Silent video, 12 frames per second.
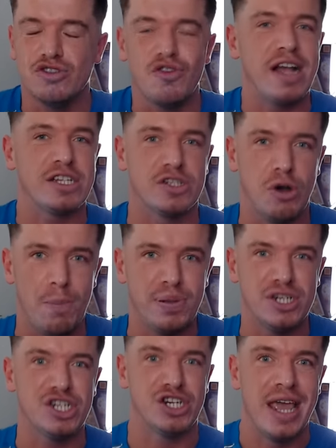dress
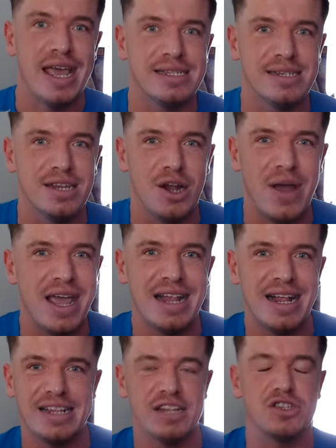up shit. You know,
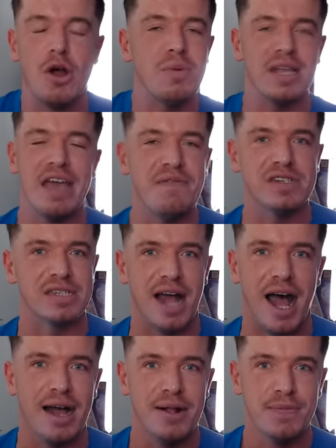don't give us
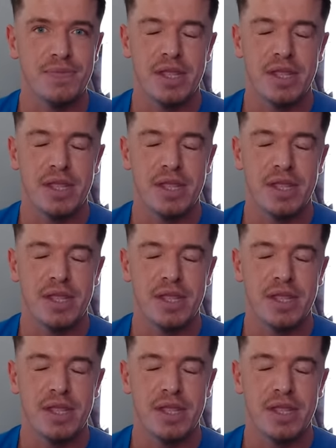that.